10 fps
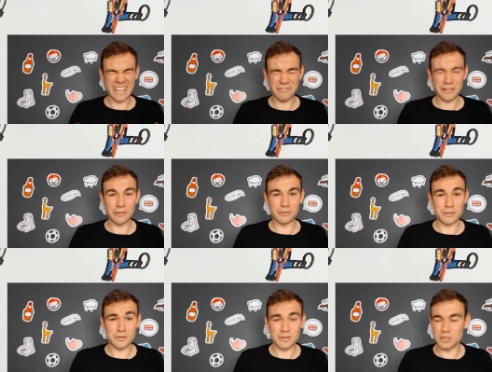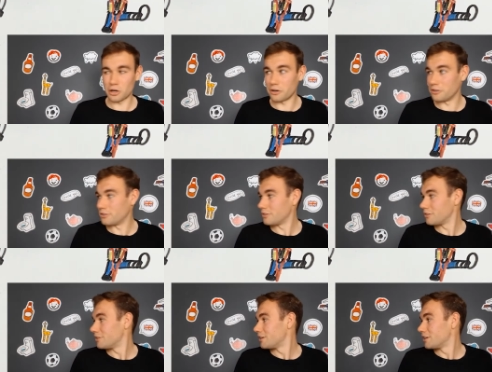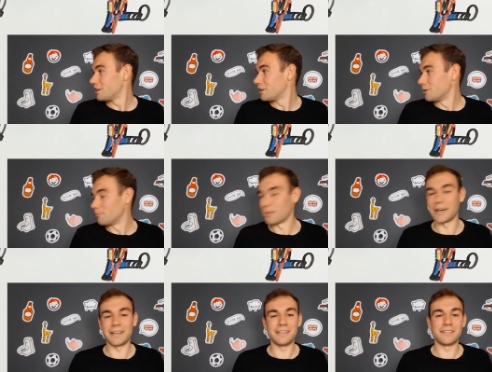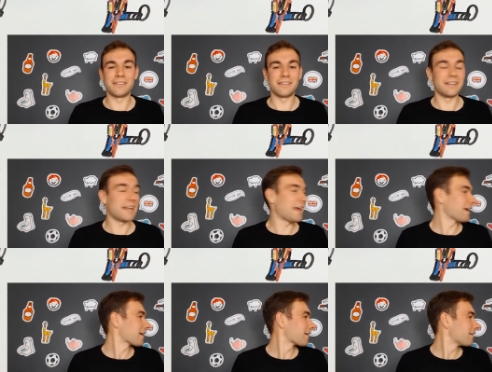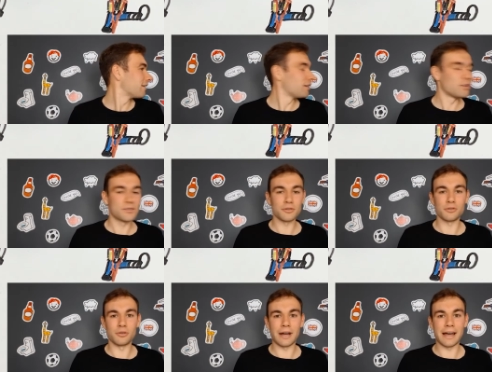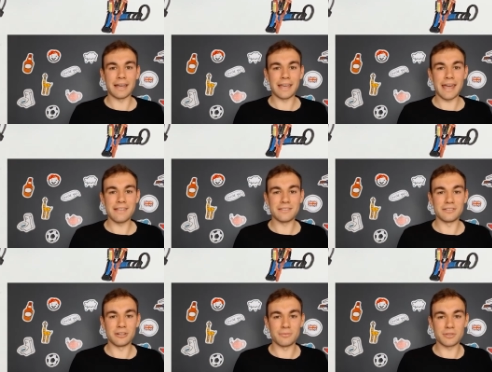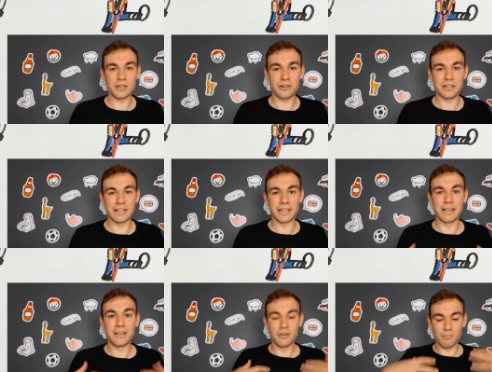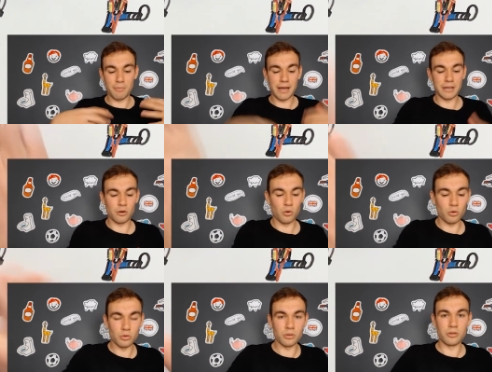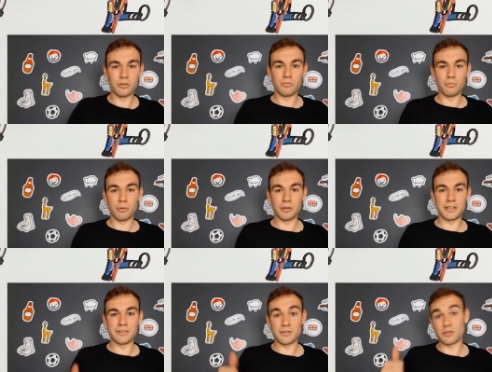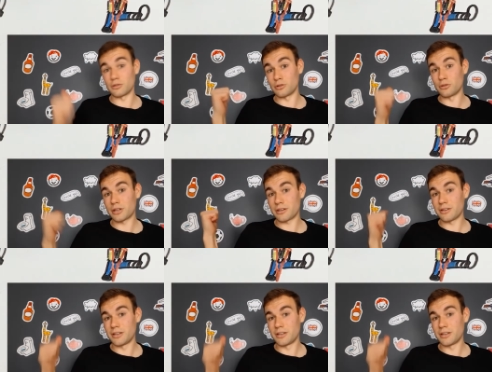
difficult to turn my neck. So I ended up turning my whole body to look